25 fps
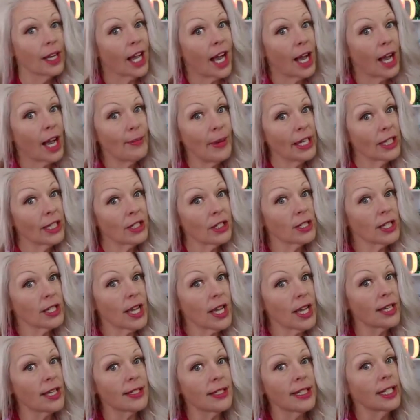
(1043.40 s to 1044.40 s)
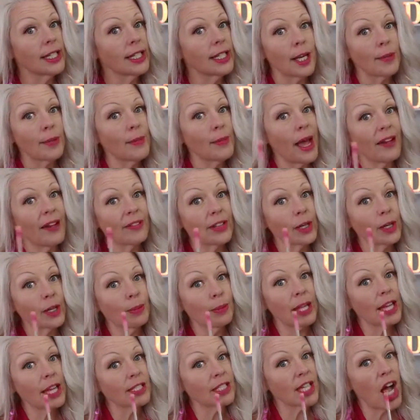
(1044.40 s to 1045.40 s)
I'm exercising and I'm having a
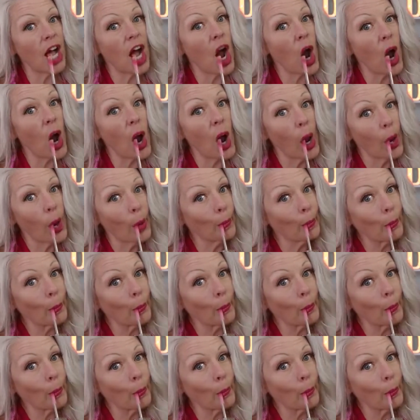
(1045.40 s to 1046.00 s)
plateau.